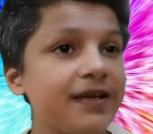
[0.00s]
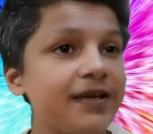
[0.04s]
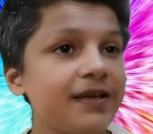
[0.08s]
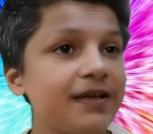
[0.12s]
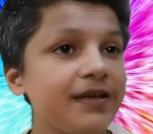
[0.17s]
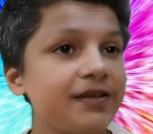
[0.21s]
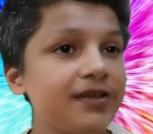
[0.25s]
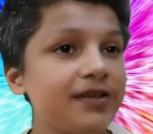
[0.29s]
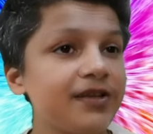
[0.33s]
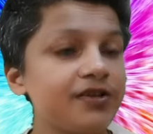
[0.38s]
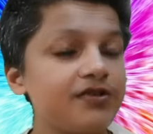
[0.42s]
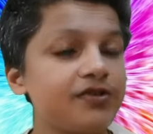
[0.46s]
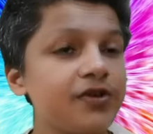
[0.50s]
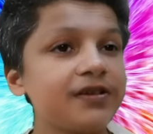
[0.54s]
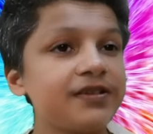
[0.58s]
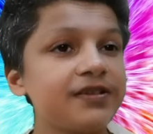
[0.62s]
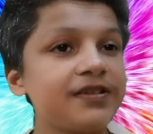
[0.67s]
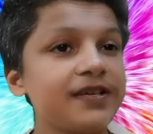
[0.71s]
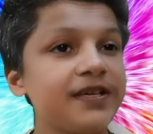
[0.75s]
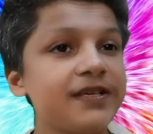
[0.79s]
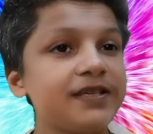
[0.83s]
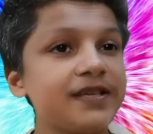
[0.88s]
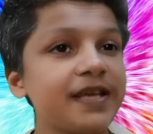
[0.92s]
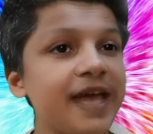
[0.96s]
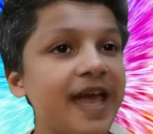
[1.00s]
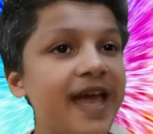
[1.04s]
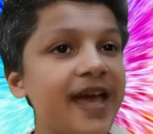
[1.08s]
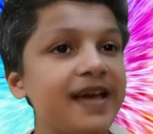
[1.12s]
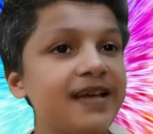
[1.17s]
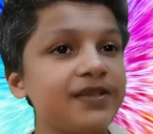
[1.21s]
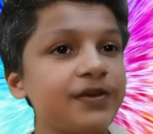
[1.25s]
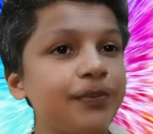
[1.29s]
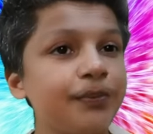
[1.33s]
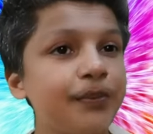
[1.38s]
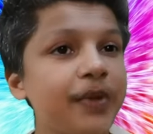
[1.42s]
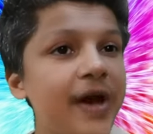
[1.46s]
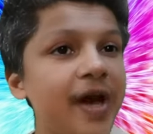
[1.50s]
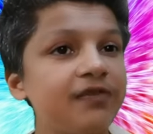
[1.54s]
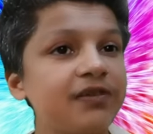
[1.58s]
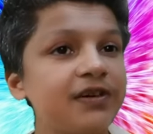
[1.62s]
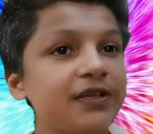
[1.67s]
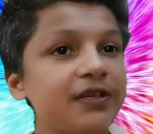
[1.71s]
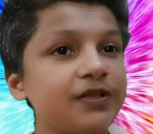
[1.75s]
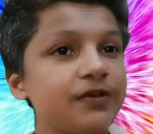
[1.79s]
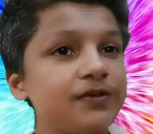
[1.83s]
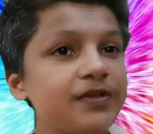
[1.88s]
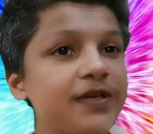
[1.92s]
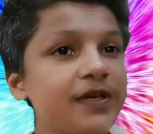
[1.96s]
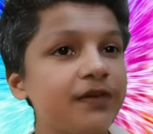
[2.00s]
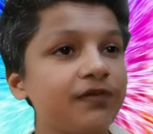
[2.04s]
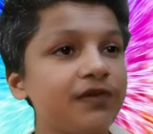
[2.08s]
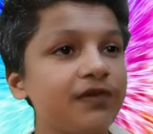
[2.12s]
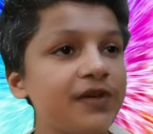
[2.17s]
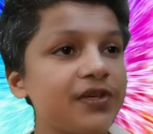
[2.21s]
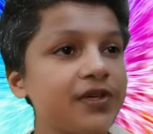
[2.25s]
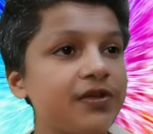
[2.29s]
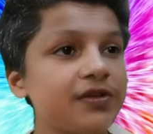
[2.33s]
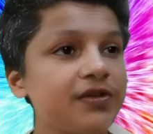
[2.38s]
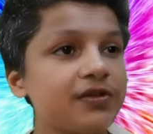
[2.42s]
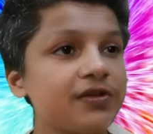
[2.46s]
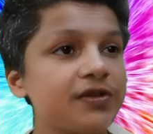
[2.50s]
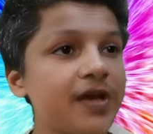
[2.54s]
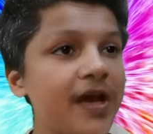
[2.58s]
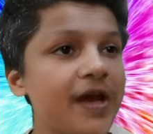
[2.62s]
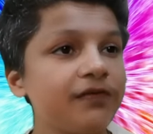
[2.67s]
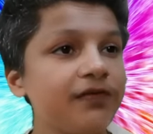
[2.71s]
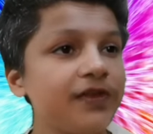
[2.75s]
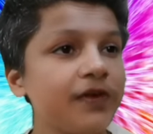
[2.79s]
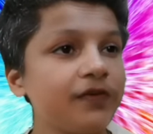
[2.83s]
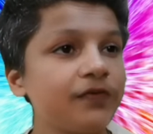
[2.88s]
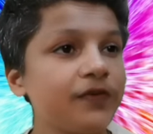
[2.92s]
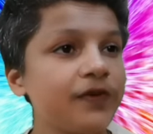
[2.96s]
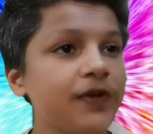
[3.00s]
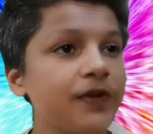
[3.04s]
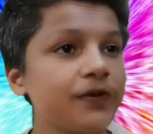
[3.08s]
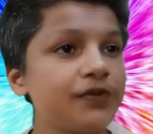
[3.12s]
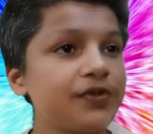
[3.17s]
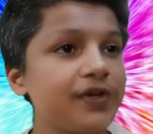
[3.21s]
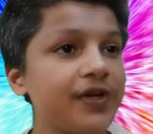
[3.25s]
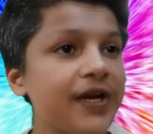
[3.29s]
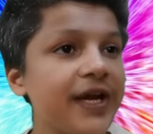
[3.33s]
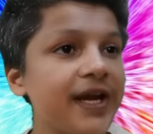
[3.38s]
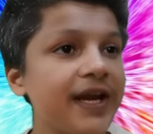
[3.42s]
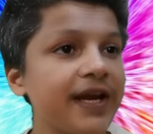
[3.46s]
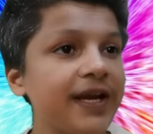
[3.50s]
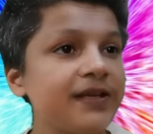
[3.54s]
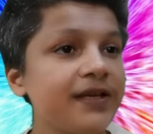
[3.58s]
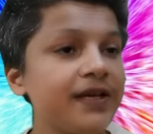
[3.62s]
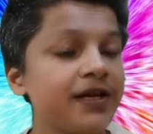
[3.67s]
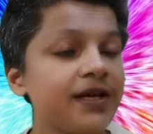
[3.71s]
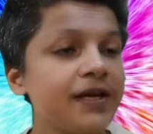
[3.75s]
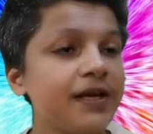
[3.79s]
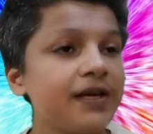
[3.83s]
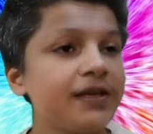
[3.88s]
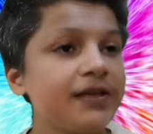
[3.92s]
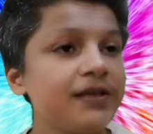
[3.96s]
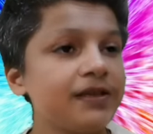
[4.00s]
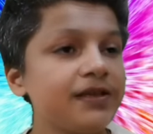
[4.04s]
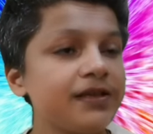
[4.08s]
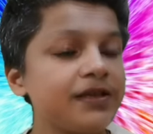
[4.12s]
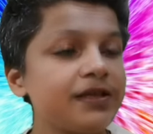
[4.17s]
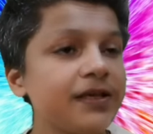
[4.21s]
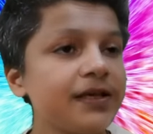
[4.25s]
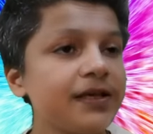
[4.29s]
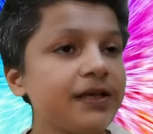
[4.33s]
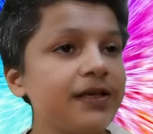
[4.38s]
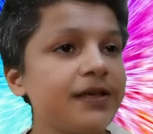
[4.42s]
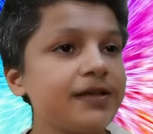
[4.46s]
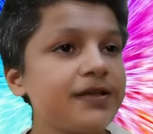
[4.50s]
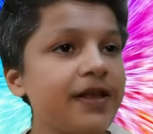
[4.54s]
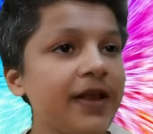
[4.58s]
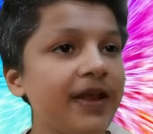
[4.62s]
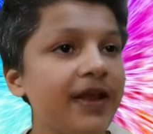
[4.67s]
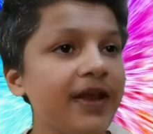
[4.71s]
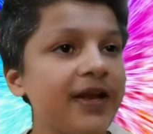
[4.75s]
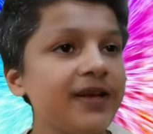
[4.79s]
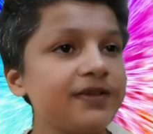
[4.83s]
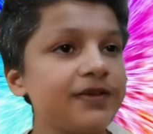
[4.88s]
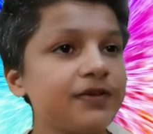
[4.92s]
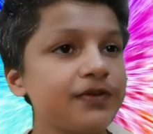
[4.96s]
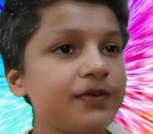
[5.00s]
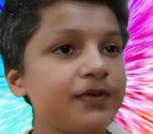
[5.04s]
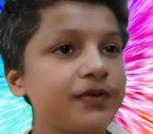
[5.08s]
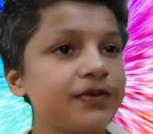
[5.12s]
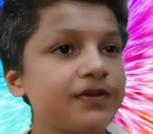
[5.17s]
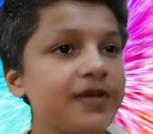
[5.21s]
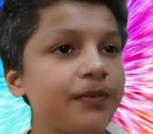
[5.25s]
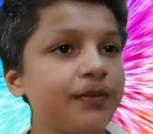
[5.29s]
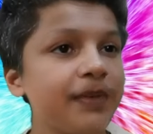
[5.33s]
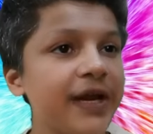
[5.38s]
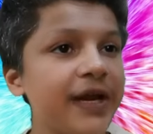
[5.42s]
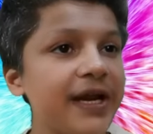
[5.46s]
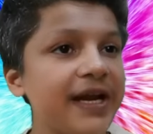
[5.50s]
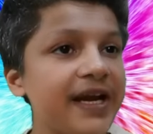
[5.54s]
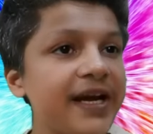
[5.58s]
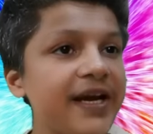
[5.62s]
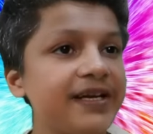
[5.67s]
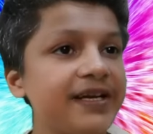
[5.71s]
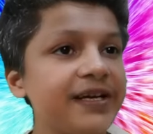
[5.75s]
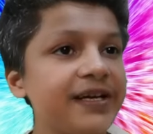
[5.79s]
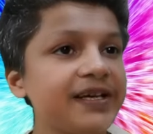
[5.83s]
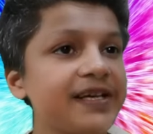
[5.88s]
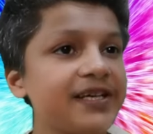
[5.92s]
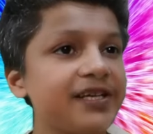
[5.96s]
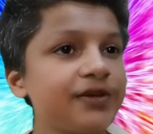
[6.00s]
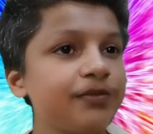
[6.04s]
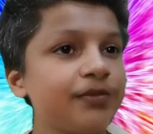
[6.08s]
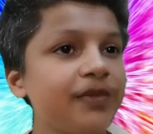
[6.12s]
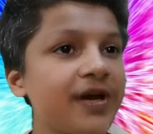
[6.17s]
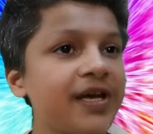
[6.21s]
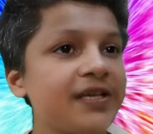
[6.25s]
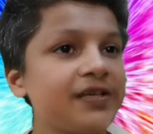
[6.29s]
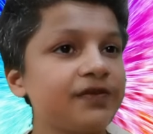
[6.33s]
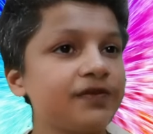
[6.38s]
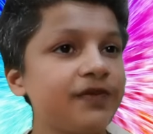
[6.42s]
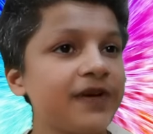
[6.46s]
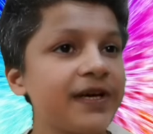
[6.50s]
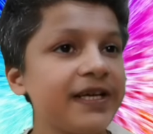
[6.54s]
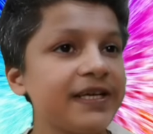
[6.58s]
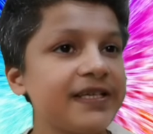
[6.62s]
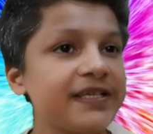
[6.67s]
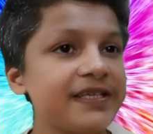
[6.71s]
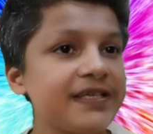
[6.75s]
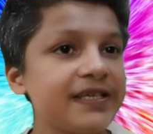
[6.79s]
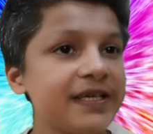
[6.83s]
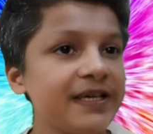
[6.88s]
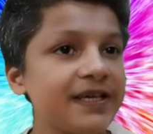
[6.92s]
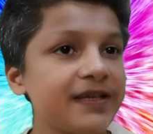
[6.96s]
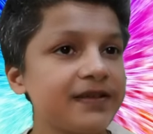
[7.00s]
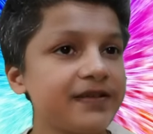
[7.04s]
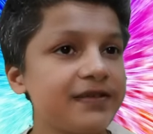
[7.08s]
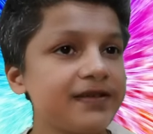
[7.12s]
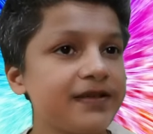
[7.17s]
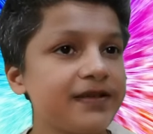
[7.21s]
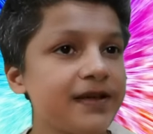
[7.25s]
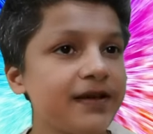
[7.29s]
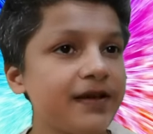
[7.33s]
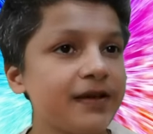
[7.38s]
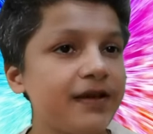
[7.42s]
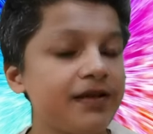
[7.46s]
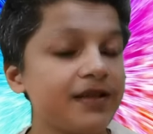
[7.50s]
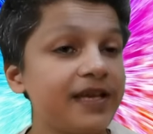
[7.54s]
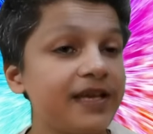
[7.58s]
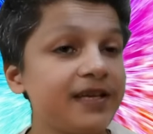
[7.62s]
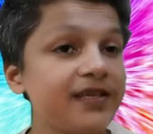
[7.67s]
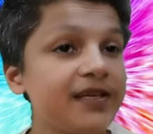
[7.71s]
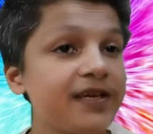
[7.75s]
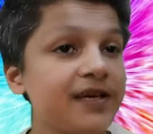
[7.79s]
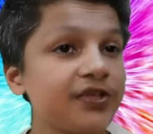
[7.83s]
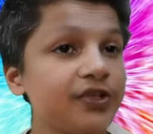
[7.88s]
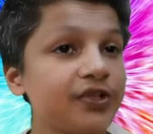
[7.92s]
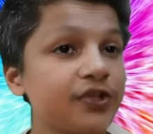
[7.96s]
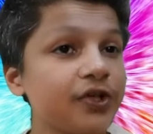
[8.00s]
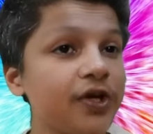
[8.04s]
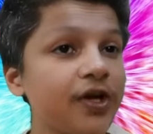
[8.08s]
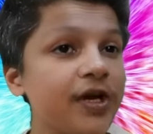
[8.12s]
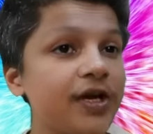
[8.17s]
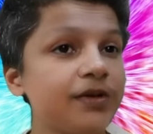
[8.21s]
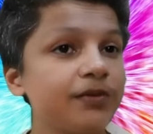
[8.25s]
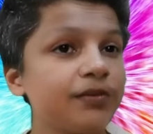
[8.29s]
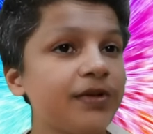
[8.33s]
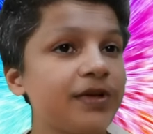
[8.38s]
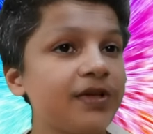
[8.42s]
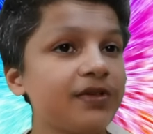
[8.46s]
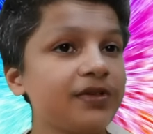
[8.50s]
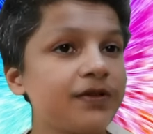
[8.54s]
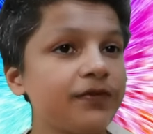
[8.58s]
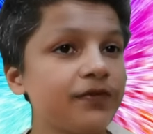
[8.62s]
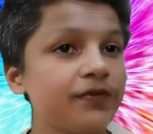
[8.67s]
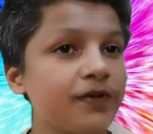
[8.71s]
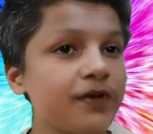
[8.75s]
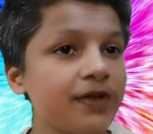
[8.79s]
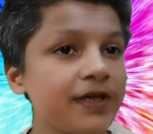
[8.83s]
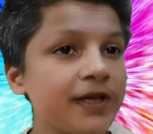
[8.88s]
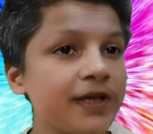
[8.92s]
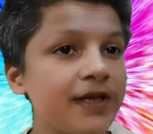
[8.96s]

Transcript: The sorceress has the power to see visions of the future and these leads to some airy atmospheric scenes that are shot beautifully.